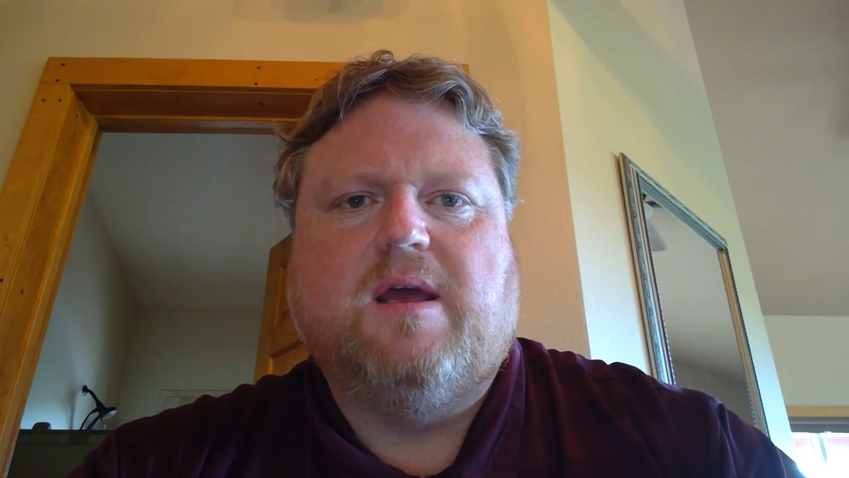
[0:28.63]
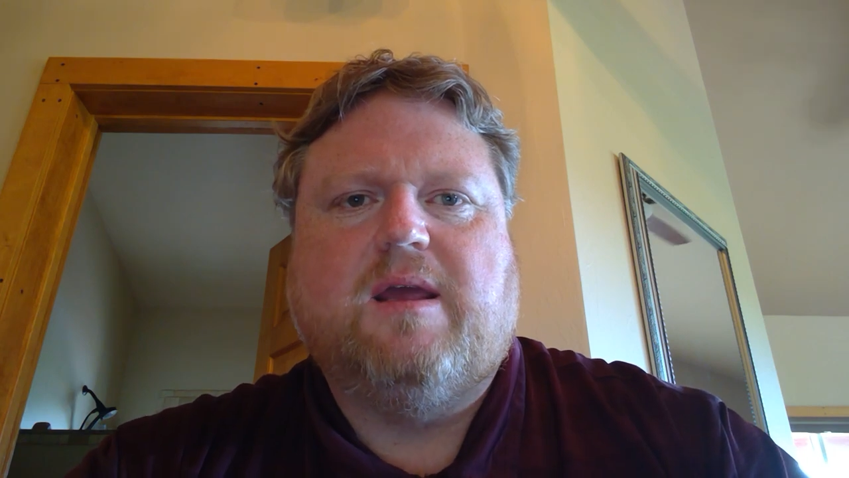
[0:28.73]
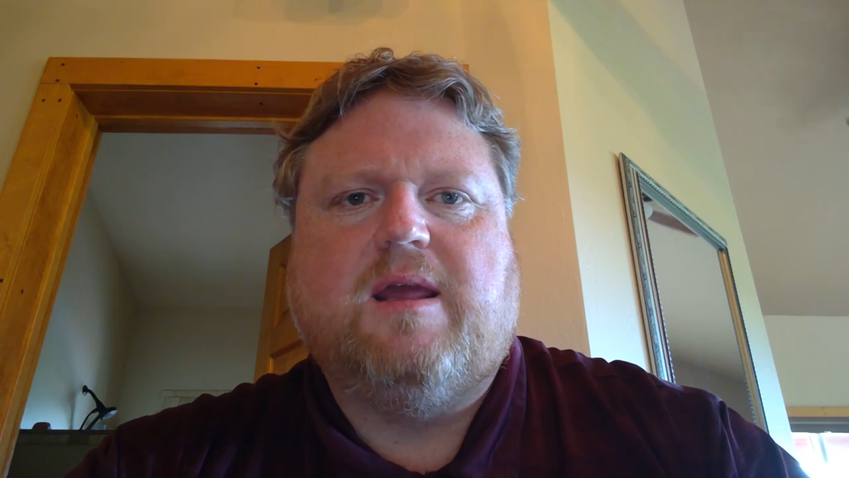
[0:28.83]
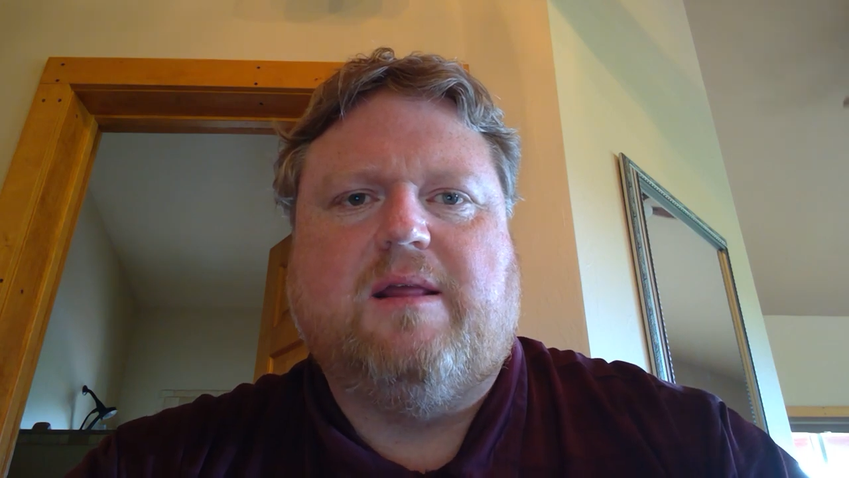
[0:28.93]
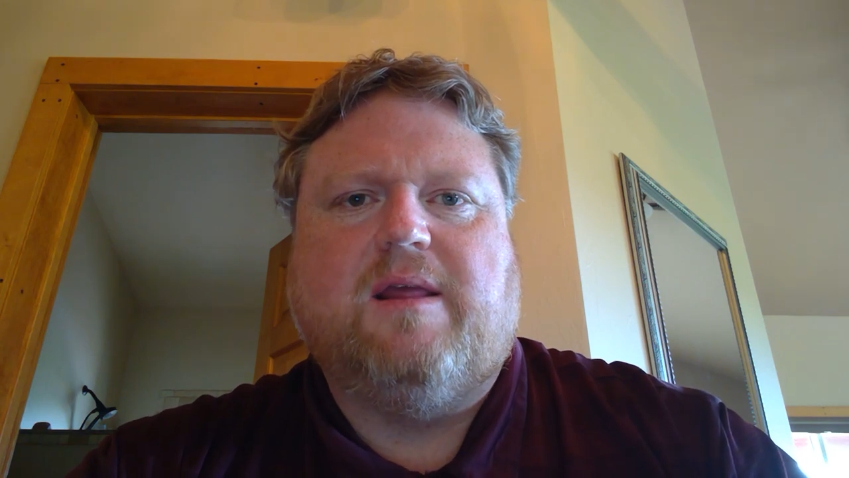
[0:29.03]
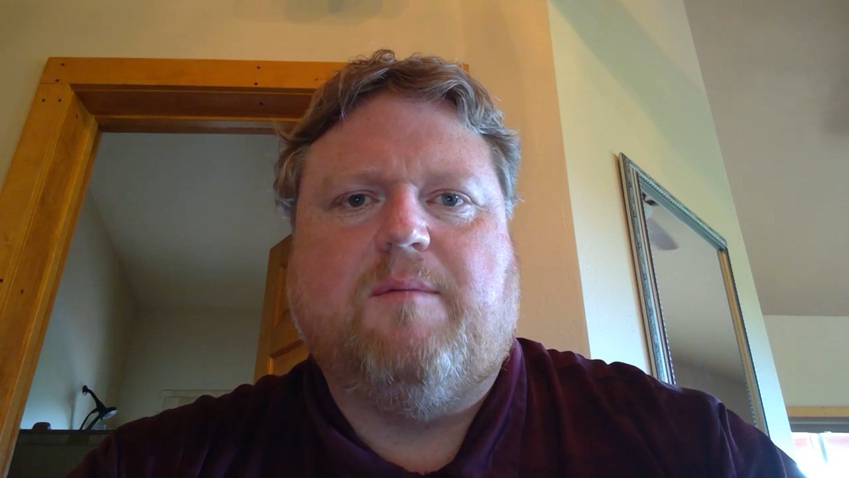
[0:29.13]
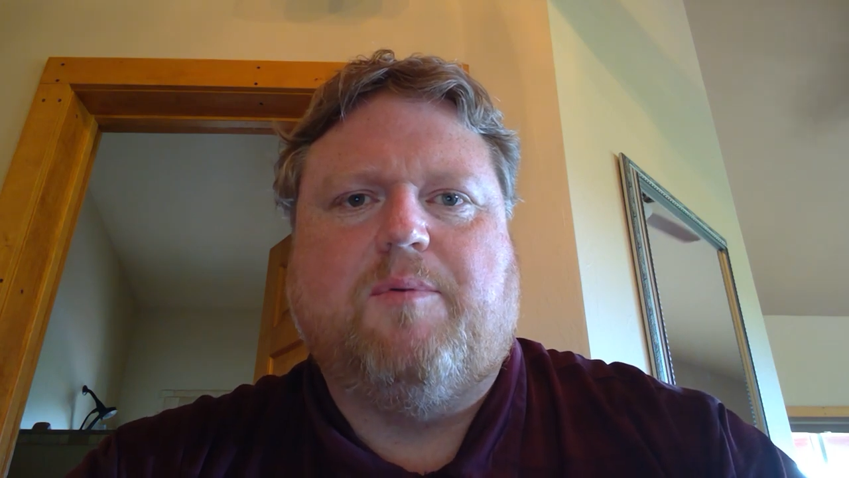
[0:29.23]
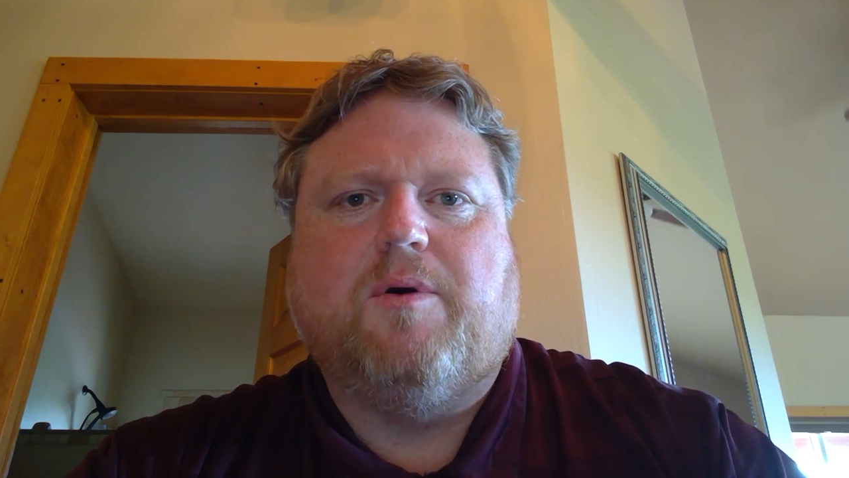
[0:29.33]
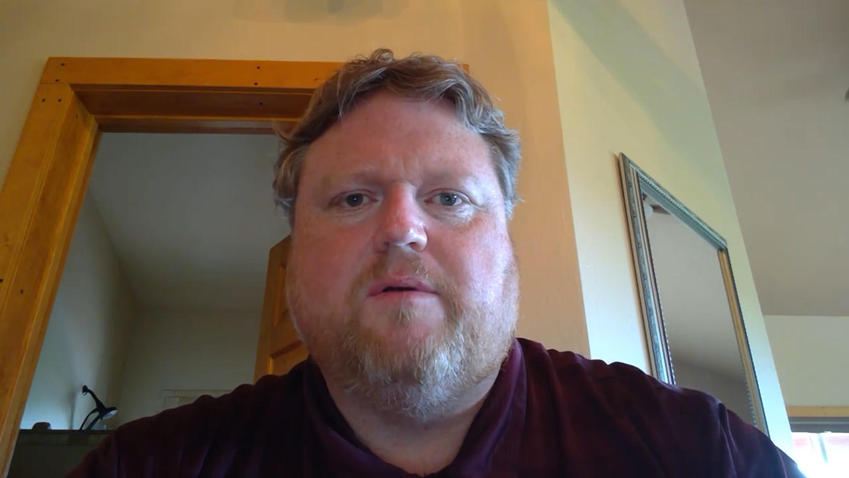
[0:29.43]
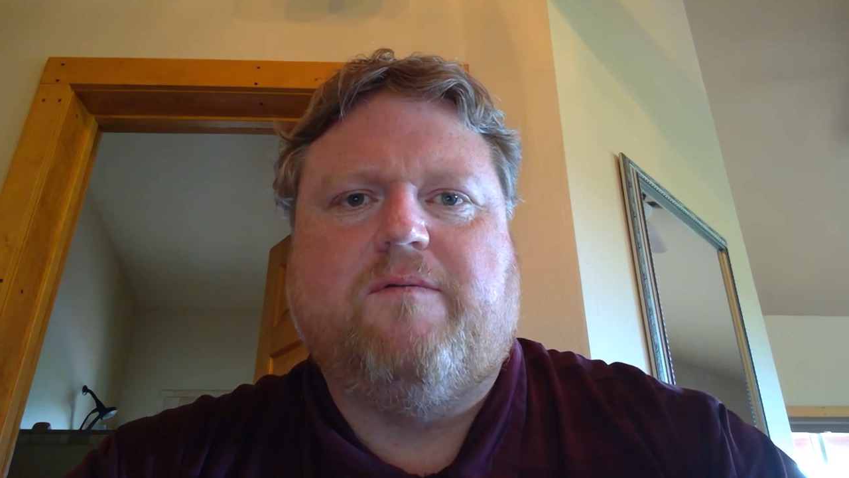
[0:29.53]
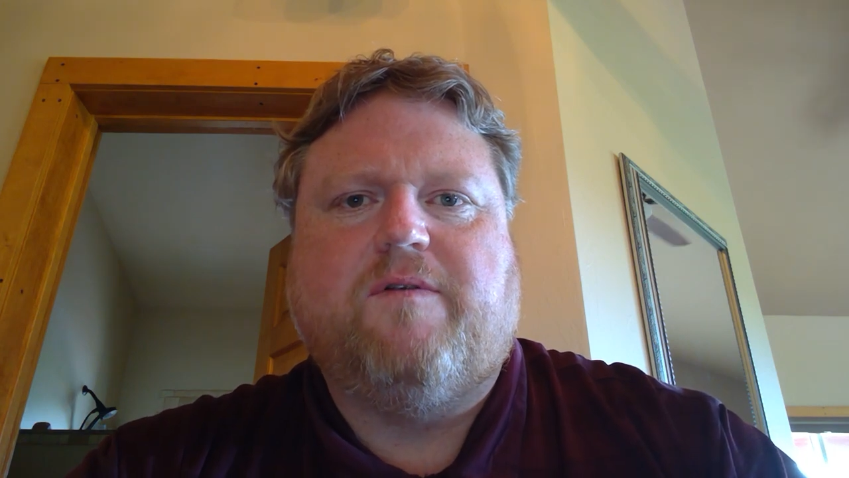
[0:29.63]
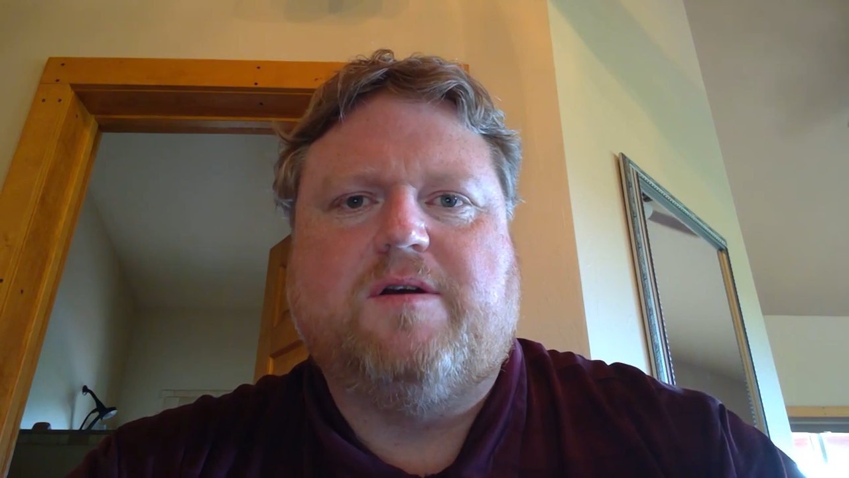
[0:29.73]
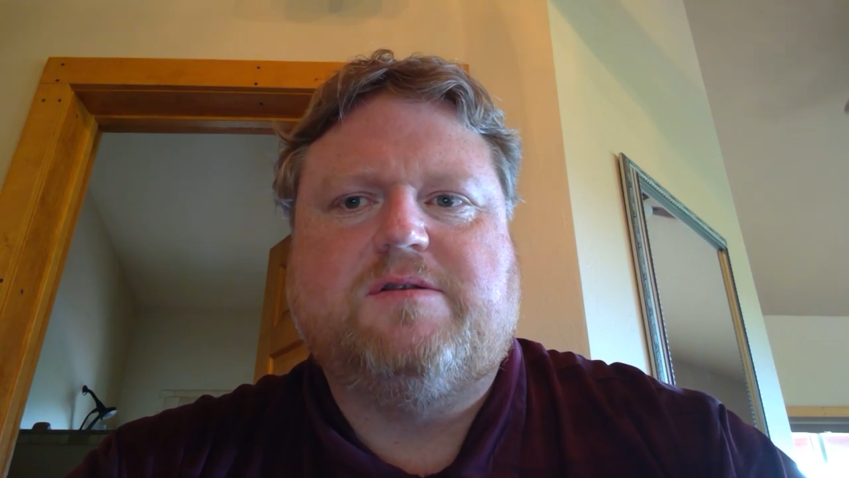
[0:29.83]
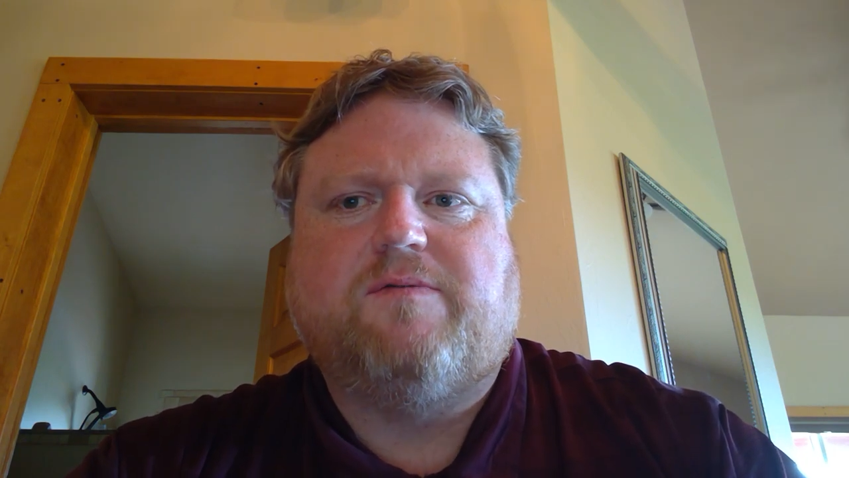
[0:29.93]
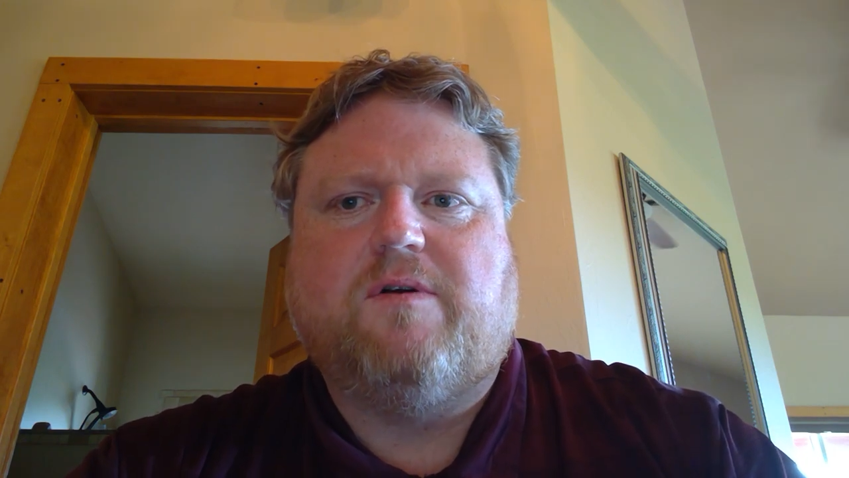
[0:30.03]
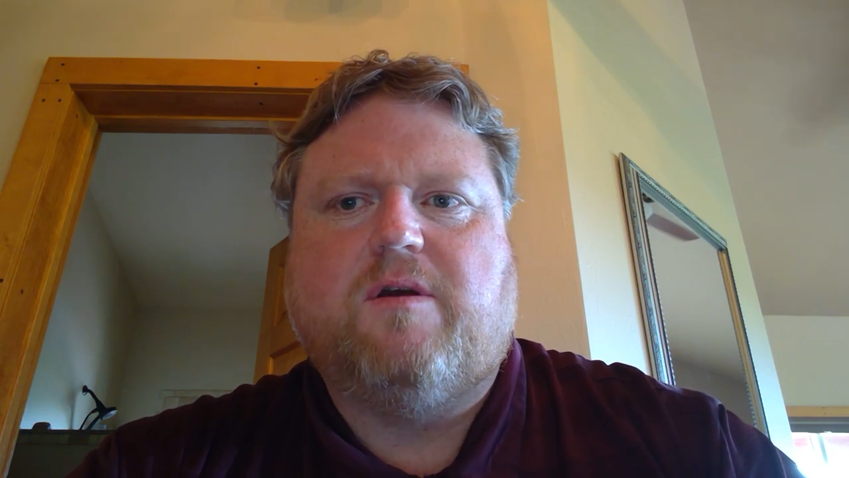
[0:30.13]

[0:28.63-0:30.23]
keenly important for us for